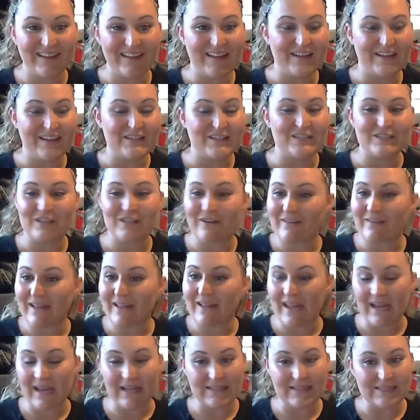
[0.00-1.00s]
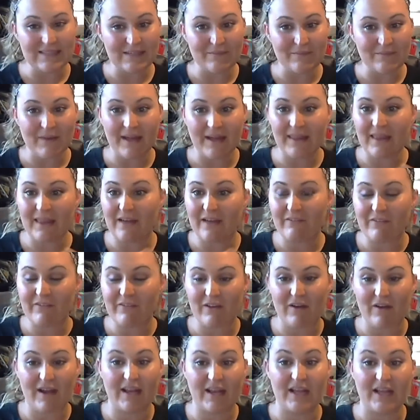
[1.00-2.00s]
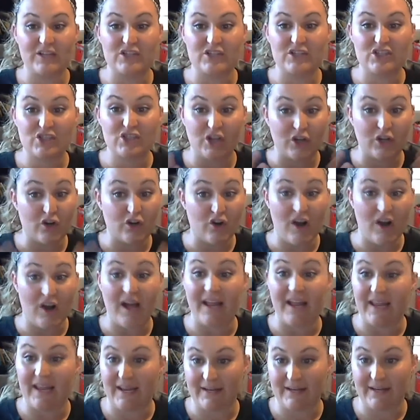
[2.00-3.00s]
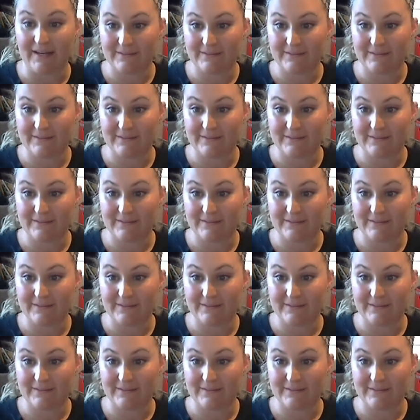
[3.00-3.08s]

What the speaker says: You're so handsome. I love you. And I just start crying